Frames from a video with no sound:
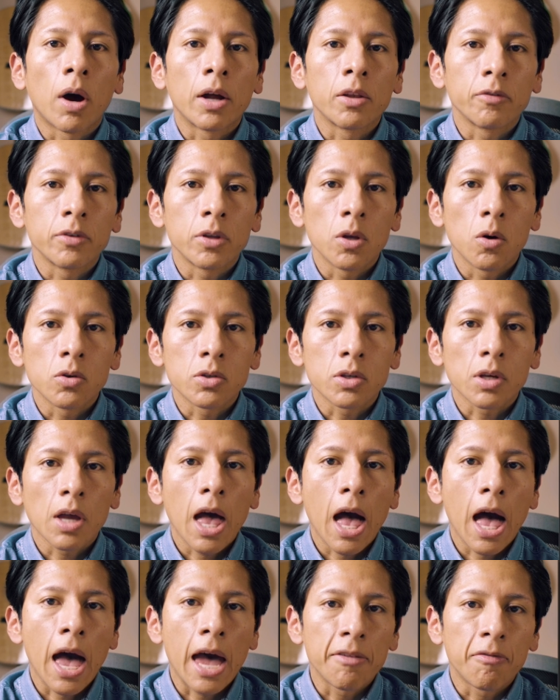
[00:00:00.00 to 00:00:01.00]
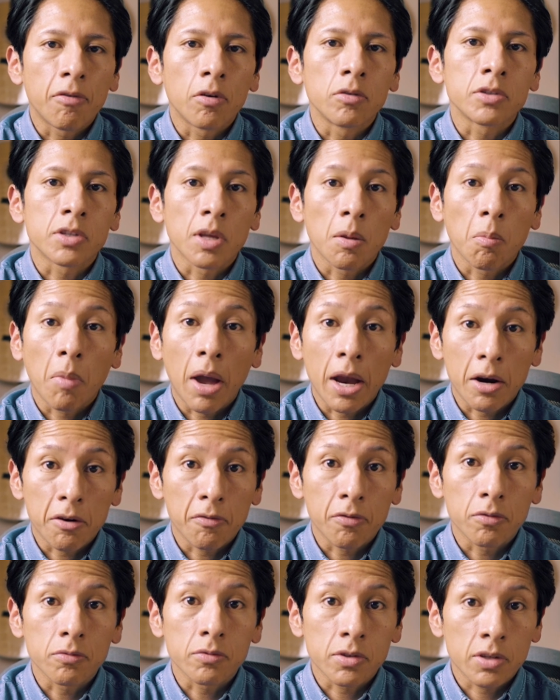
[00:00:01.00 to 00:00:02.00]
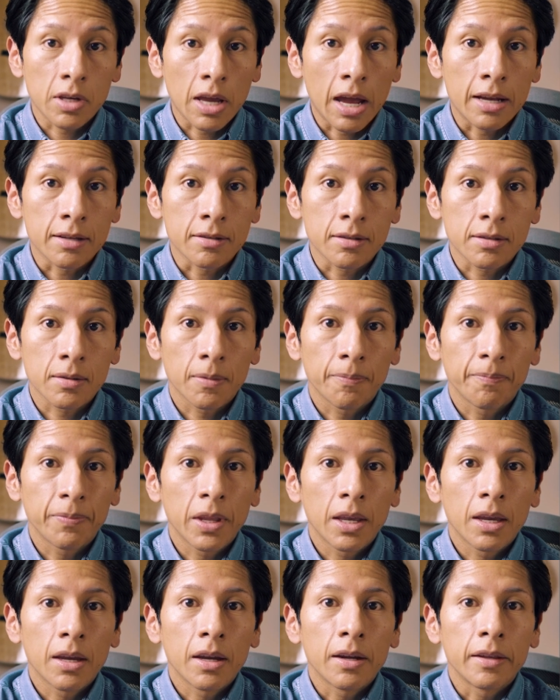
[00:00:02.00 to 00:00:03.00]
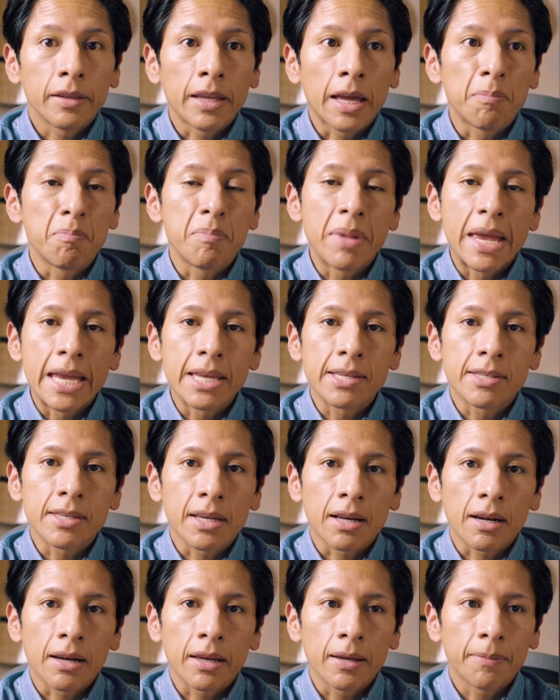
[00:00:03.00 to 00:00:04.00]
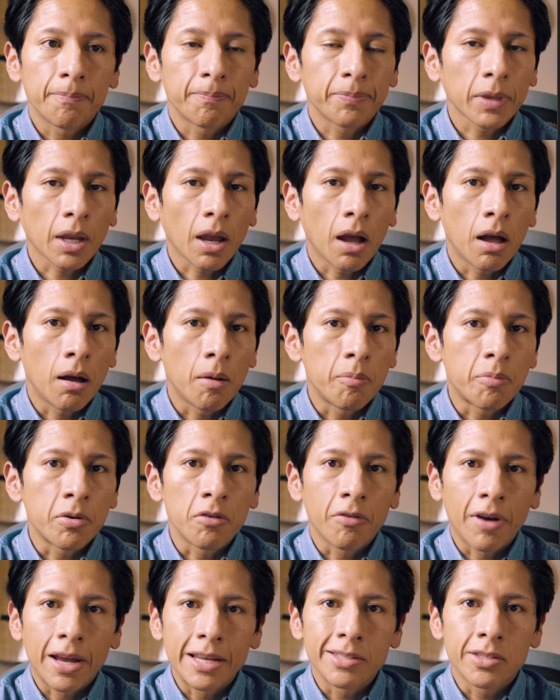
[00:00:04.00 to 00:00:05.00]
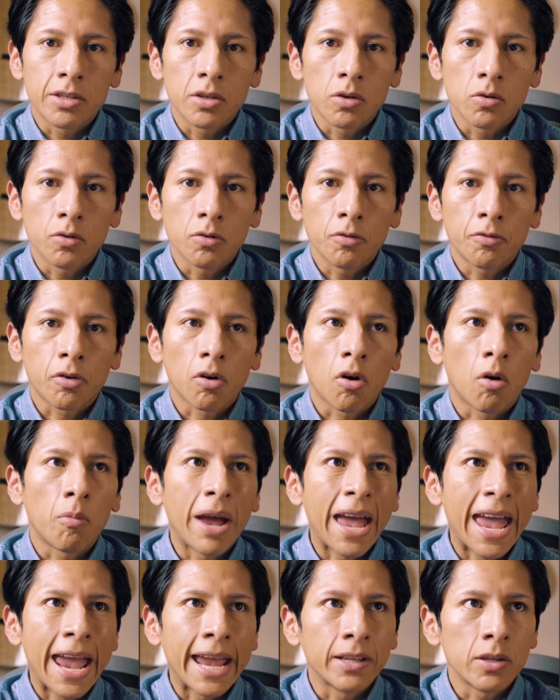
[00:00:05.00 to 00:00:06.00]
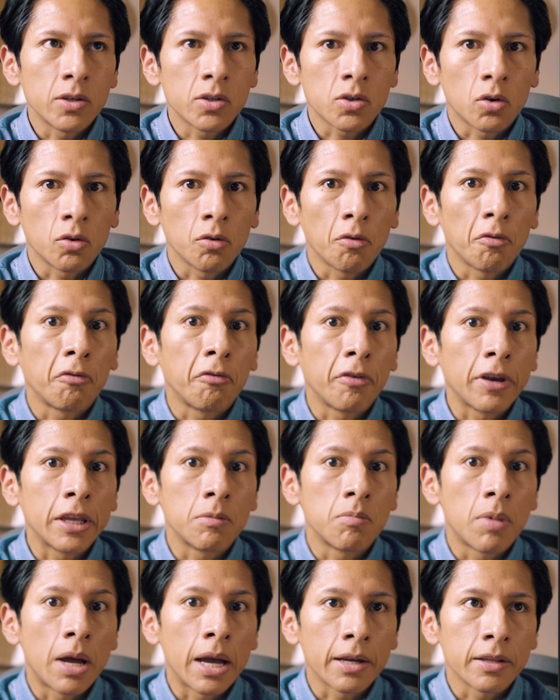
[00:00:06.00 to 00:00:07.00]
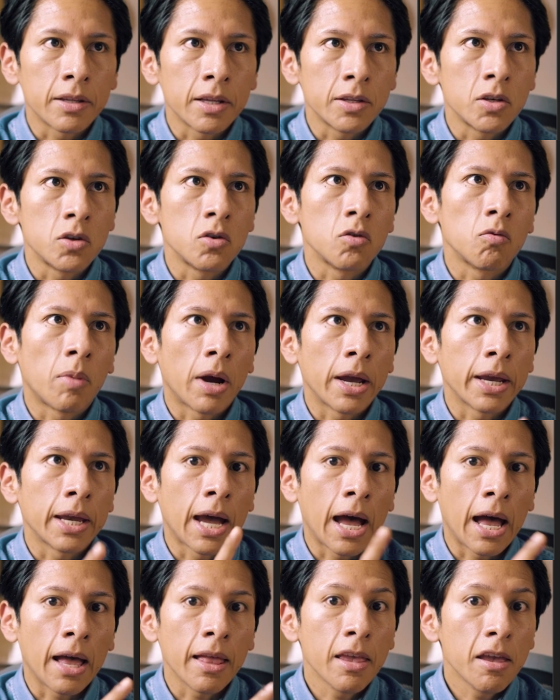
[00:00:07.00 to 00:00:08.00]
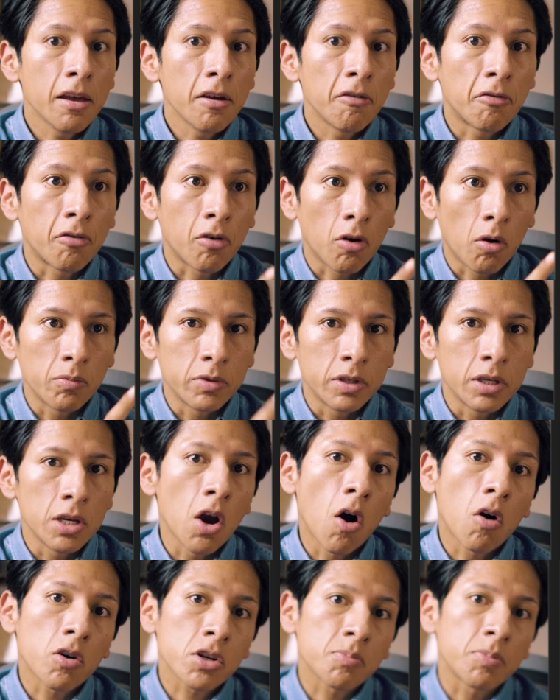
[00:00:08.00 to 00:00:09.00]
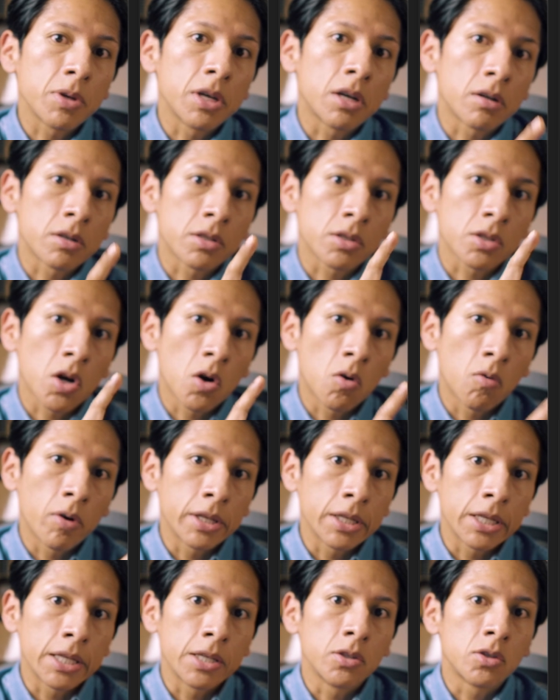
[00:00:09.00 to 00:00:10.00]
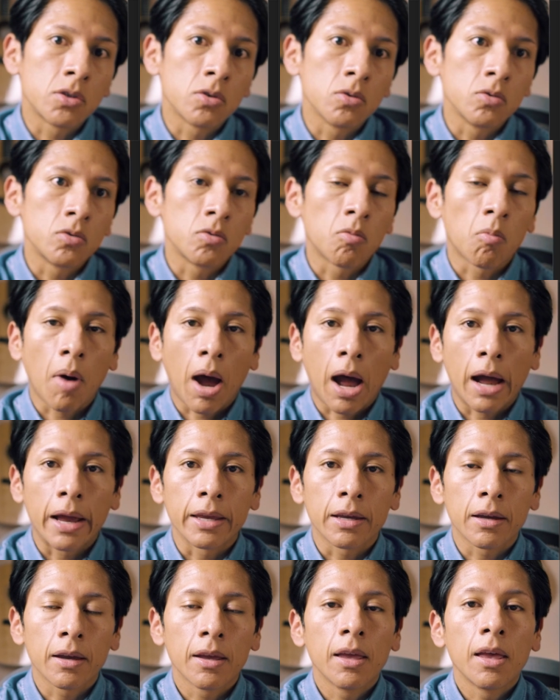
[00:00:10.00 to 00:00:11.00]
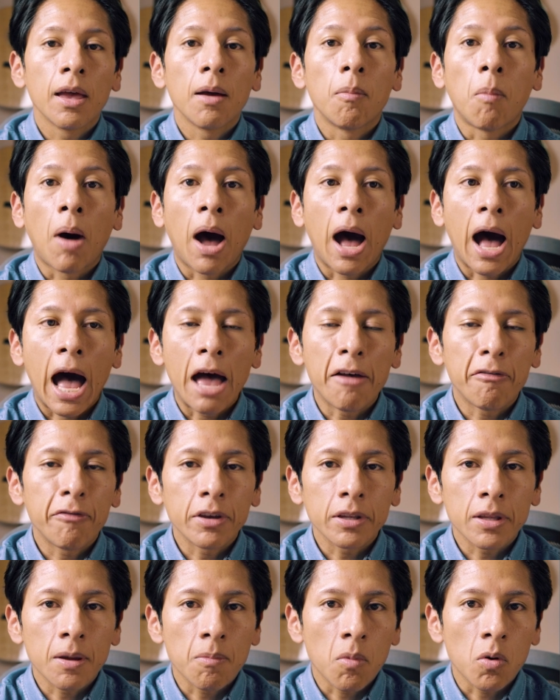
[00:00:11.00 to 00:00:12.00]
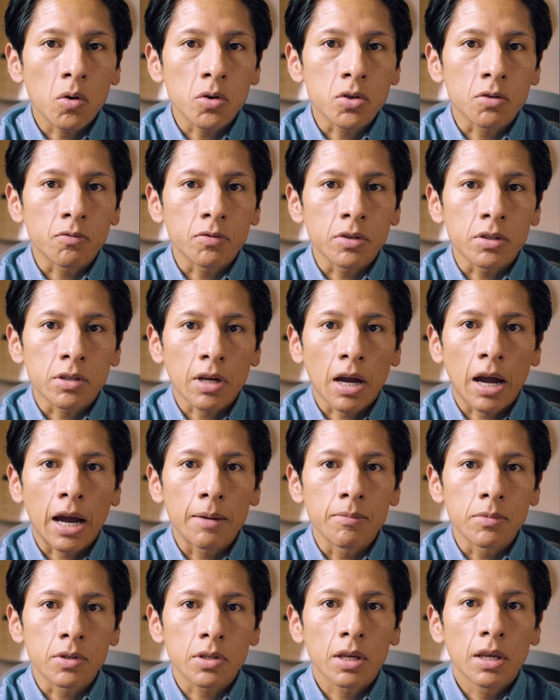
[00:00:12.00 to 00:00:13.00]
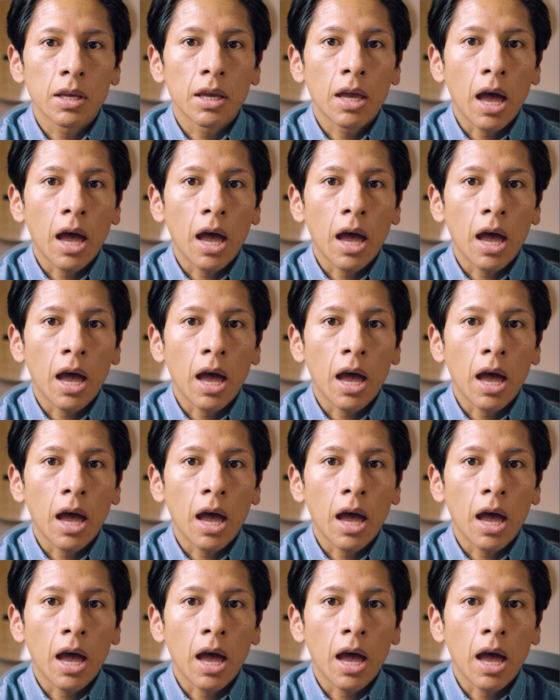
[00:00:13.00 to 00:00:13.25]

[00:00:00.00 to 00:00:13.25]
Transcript: one of those headphones and microphone sets that basically prevent you from any sort of feedback that you might get from your speakers going into the mic. But I think that most of the times